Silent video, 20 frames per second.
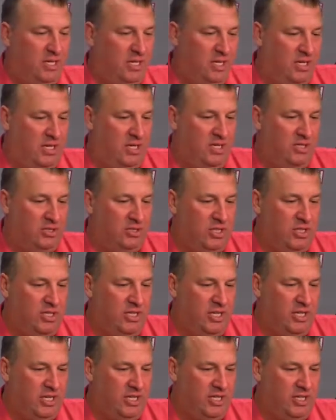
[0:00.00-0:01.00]
on
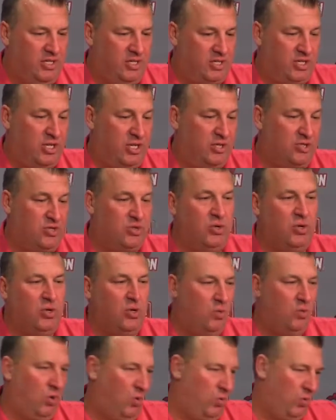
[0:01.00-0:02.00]
Sunday to discuss
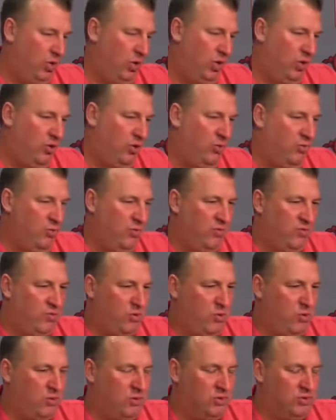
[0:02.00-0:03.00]
what we're going to do move
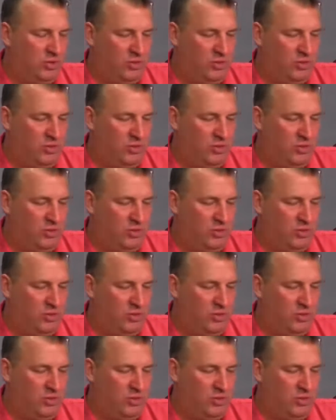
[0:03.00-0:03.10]
forward.